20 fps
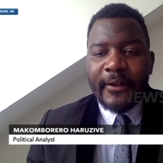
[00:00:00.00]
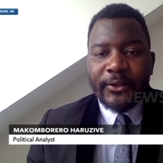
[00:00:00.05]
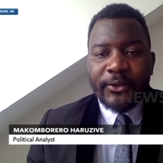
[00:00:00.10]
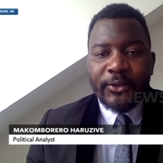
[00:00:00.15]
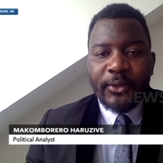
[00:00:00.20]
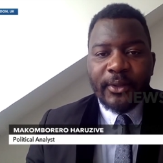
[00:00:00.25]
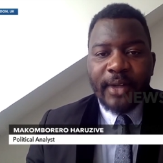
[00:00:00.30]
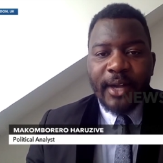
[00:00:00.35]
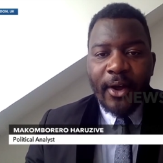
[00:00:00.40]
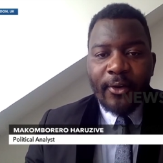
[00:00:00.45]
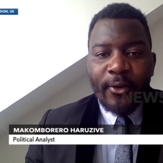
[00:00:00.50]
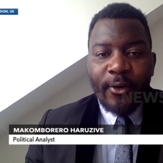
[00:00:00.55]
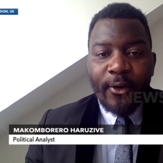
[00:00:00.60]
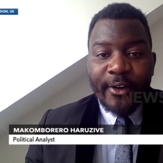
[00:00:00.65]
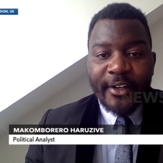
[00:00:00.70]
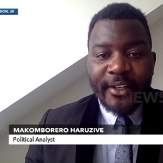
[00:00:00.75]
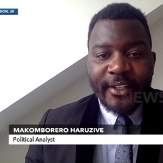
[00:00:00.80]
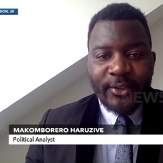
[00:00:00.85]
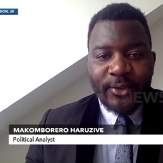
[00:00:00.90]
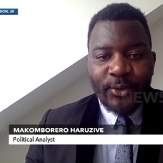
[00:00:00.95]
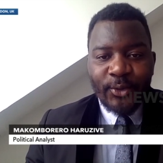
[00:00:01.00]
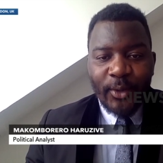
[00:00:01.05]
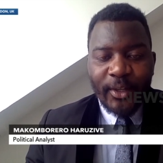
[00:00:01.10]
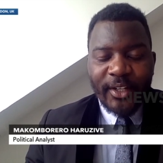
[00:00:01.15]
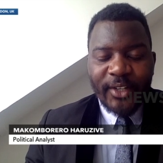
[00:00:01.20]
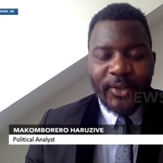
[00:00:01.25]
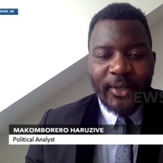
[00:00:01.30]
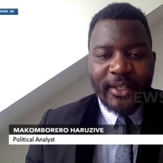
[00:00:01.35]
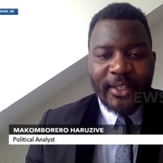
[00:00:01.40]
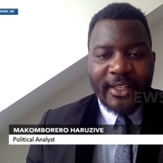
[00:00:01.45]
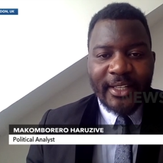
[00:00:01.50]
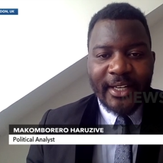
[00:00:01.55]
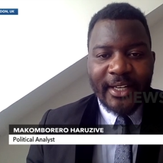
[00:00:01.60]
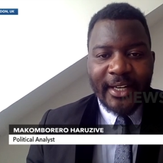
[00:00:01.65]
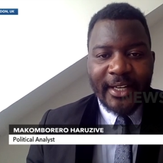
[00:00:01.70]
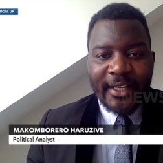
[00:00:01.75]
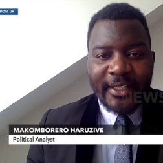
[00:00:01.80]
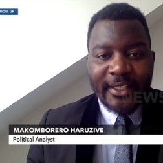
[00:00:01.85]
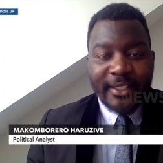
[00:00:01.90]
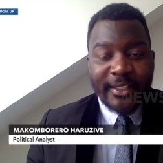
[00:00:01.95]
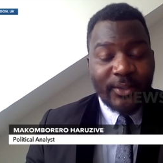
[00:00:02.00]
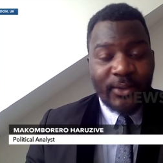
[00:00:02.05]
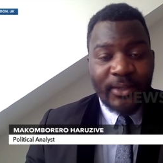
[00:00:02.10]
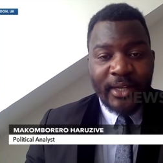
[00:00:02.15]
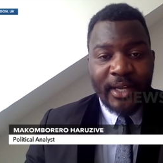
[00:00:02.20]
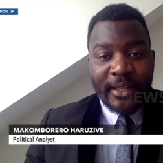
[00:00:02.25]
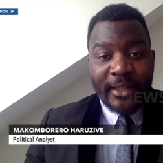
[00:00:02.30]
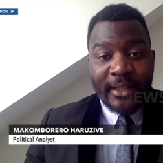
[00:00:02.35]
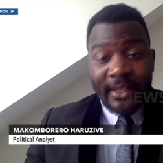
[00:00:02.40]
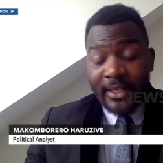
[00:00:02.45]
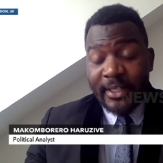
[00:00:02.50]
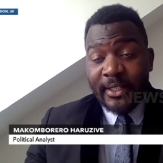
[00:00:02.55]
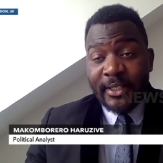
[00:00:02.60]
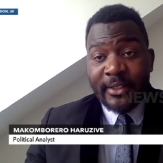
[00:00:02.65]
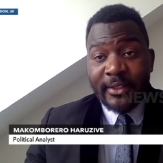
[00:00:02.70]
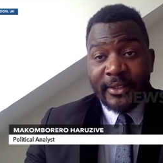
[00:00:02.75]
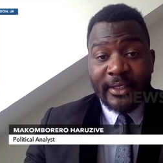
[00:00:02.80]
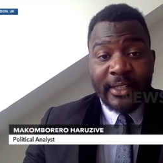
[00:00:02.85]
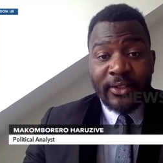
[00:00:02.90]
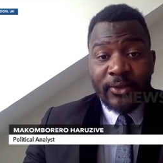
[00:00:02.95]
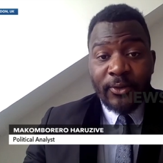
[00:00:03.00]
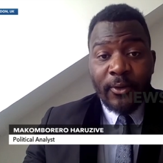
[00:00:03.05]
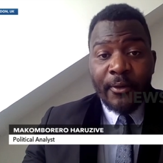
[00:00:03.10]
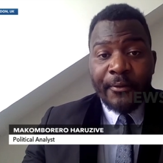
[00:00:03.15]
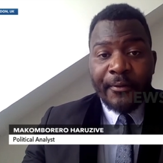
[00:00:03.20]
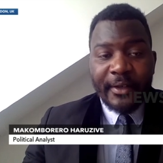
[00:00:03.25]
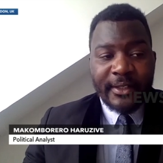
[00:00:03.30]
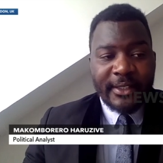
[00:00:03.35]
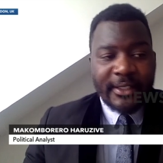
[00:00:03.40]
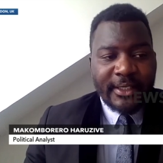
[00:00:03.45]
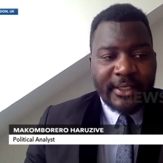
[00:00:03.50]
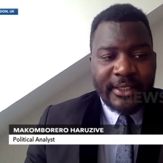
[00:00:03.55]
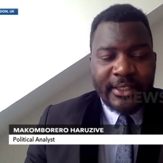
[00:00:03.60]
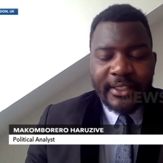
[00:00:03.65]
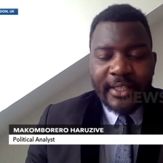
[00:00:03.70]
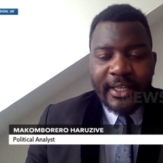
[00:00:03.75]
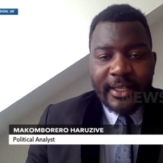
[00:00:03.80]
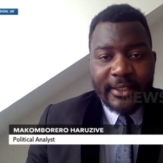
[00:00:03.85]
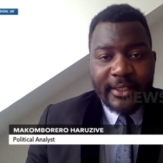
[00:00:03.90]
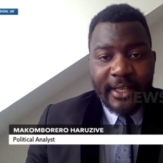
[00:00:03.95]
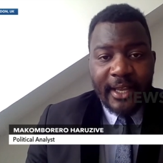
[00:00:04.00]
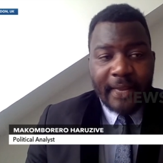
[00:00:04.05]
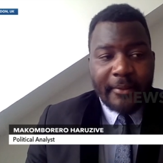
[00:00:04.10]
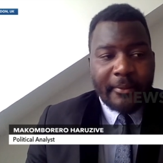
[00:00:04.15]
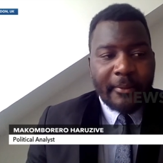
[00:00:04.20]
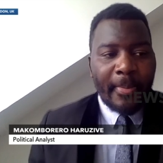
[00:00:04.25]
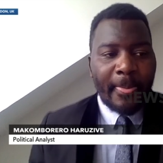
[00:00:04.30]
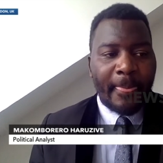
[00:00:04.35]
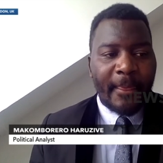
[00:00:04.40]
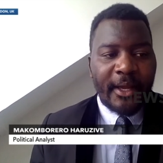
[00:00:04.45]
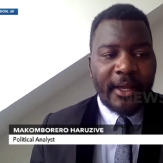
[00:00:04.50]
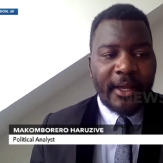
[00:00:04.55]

So now going into 2023 elections, which are there in just over 60 days' time,